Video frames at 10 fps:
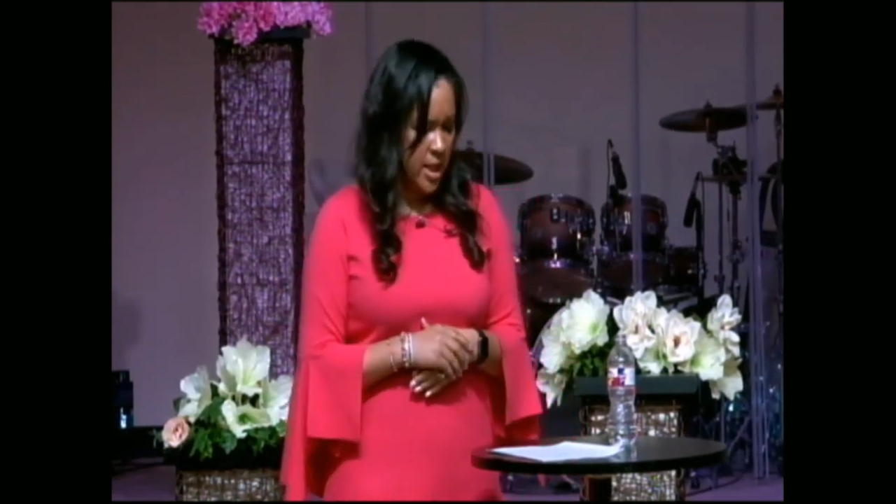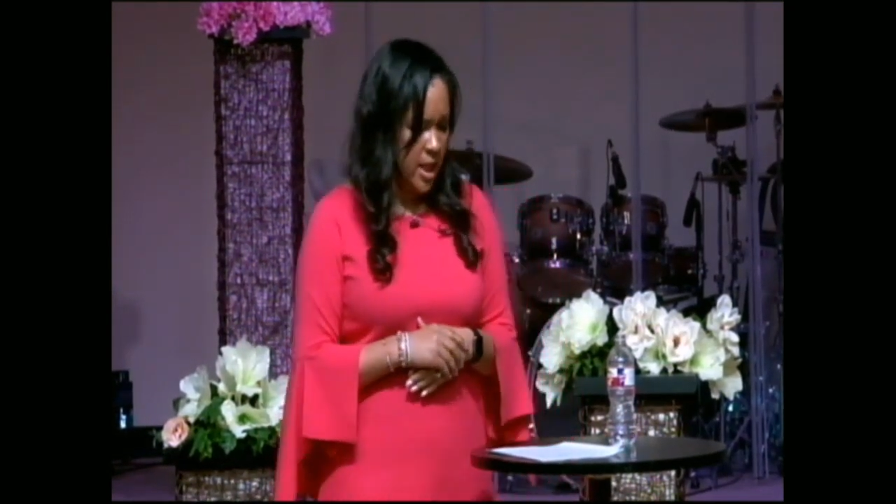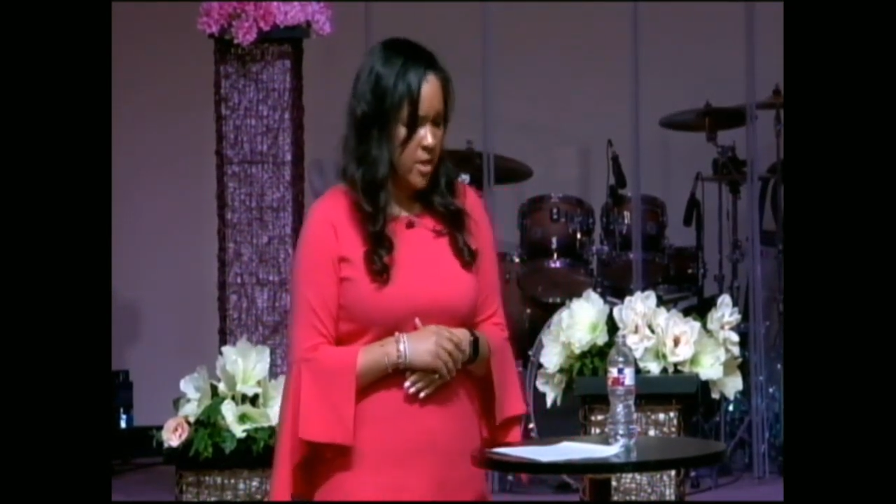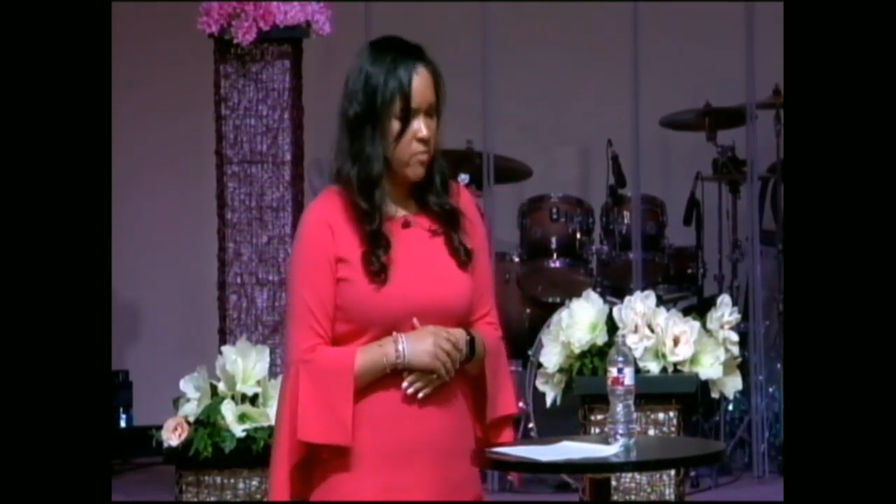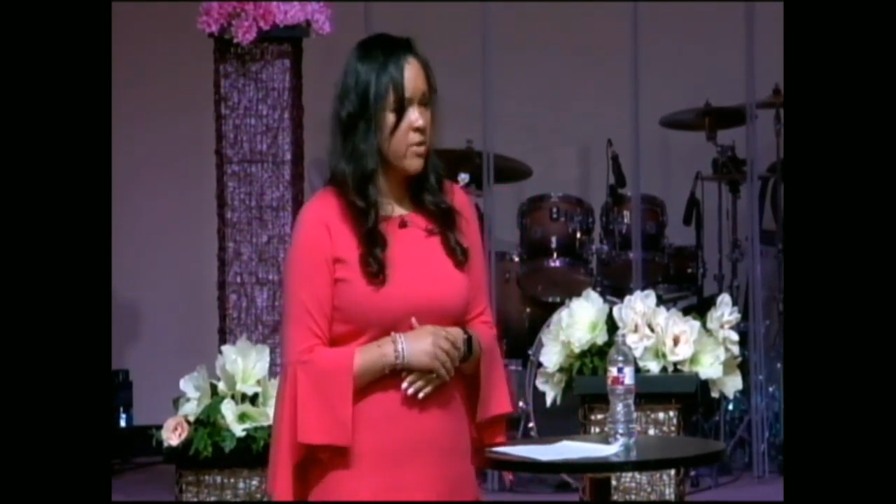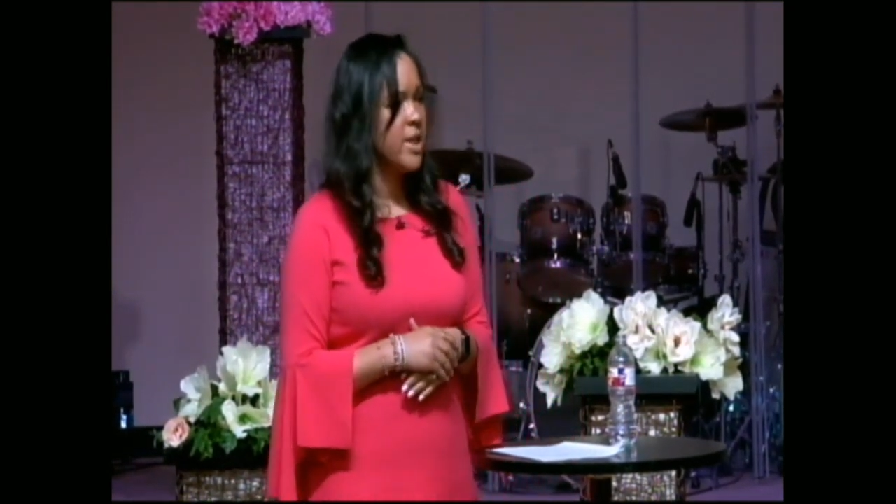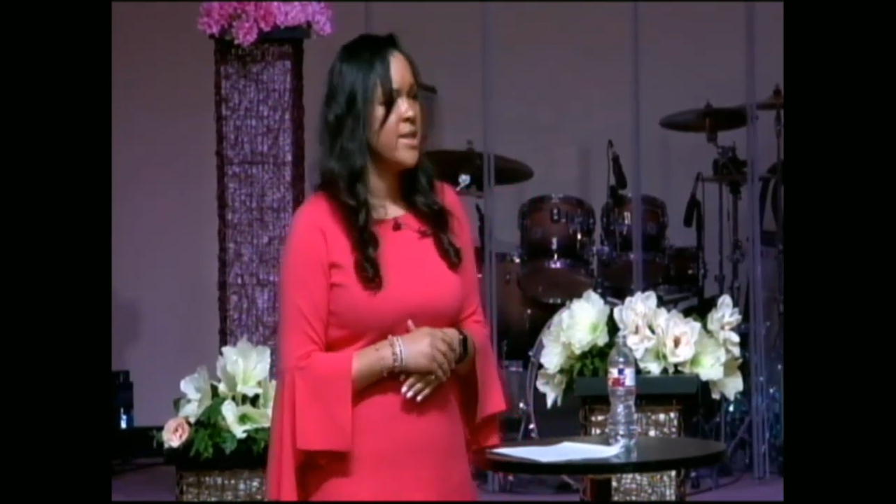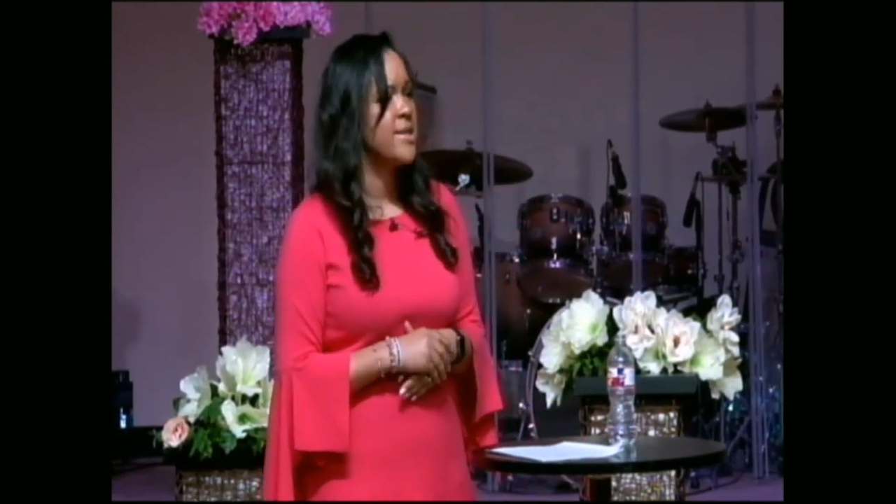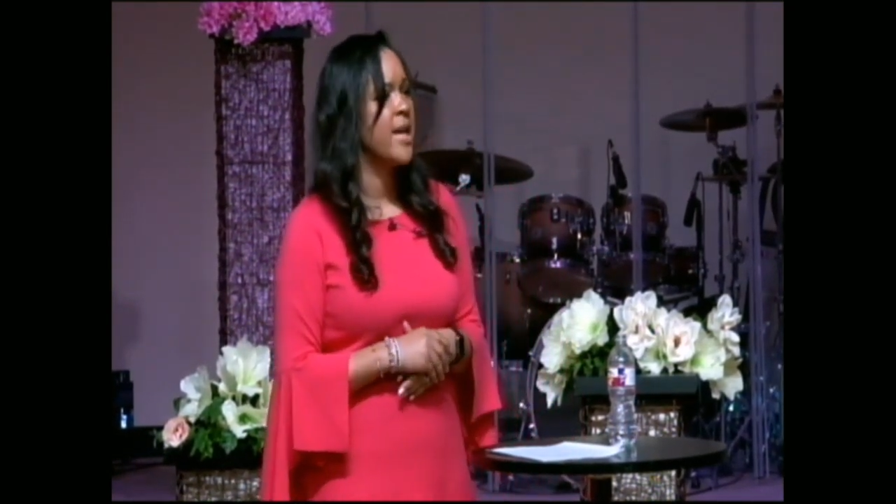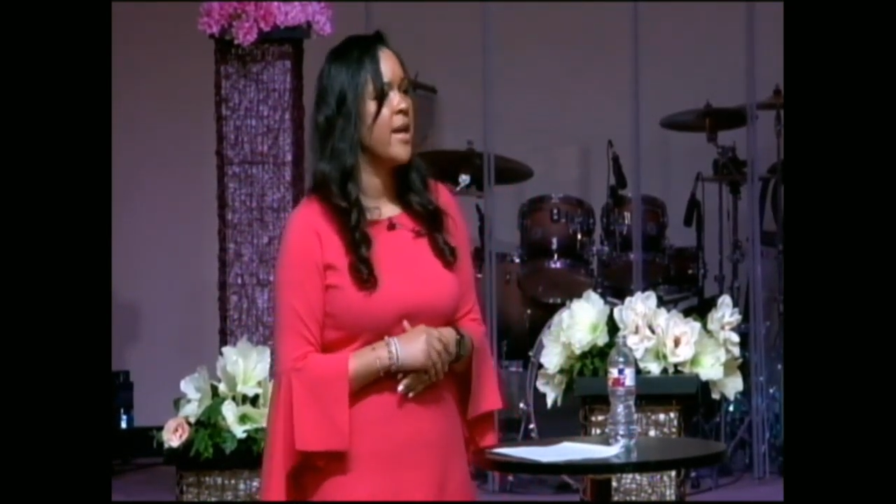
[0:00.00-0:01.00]
it really
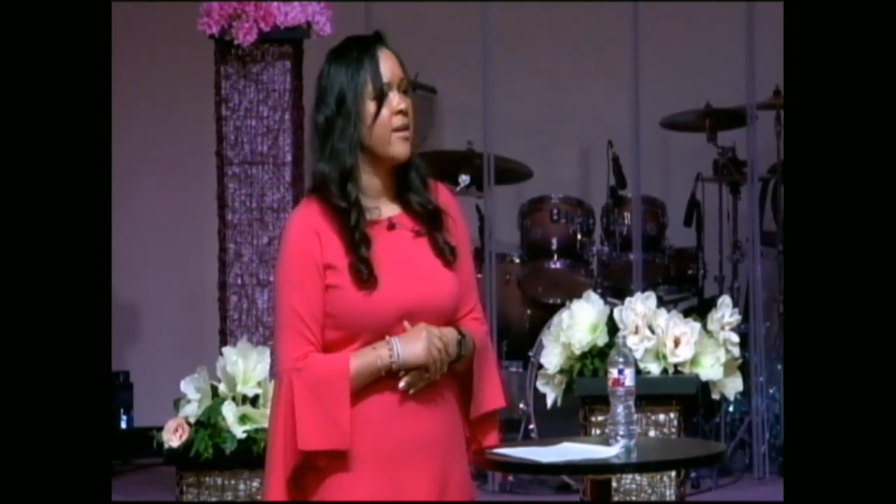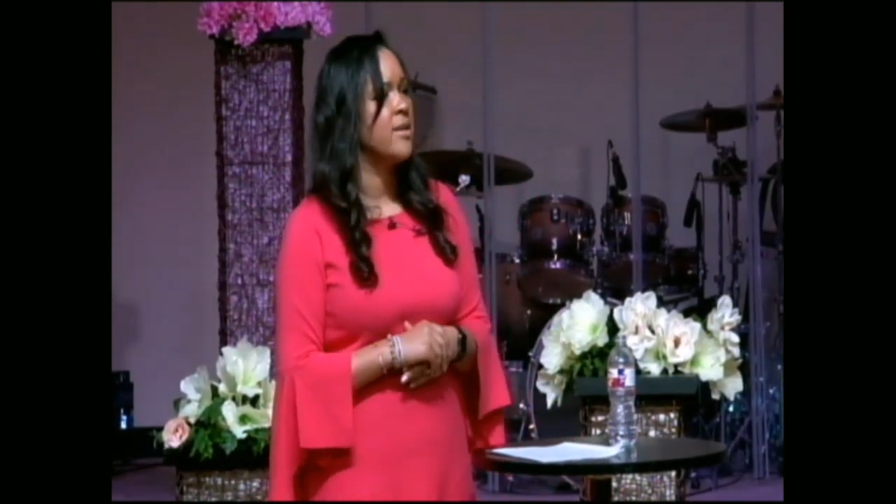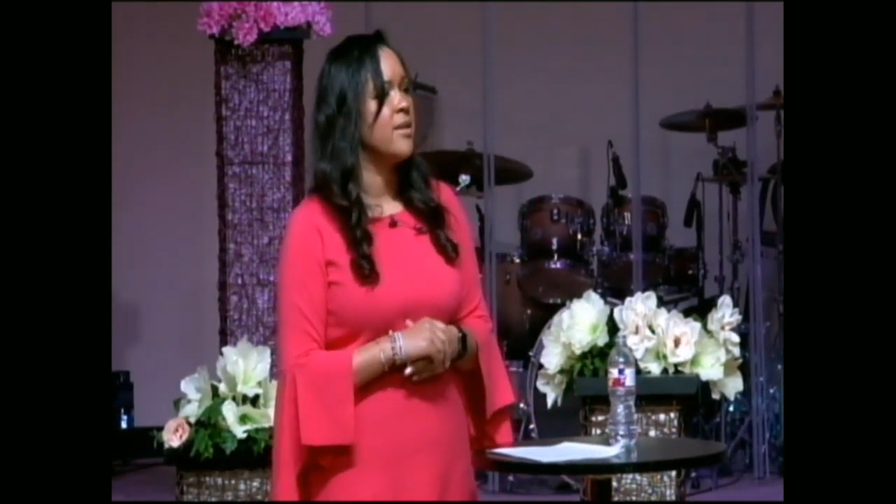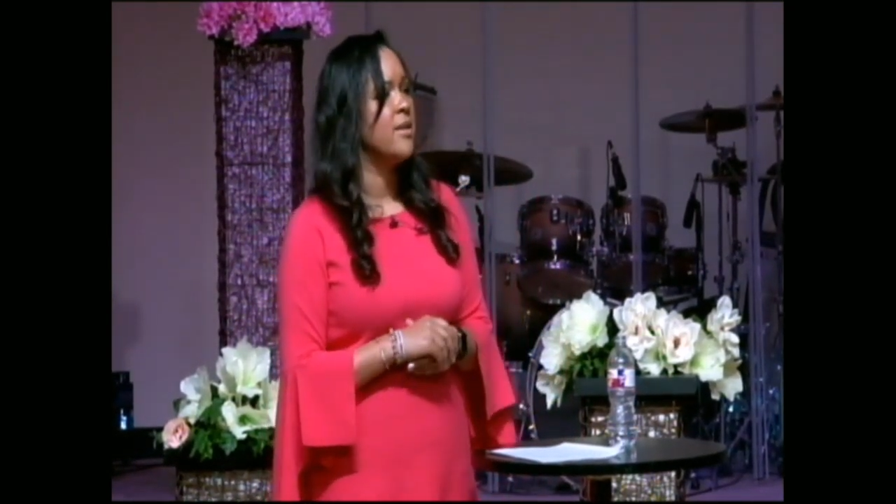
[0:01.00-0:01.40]
scared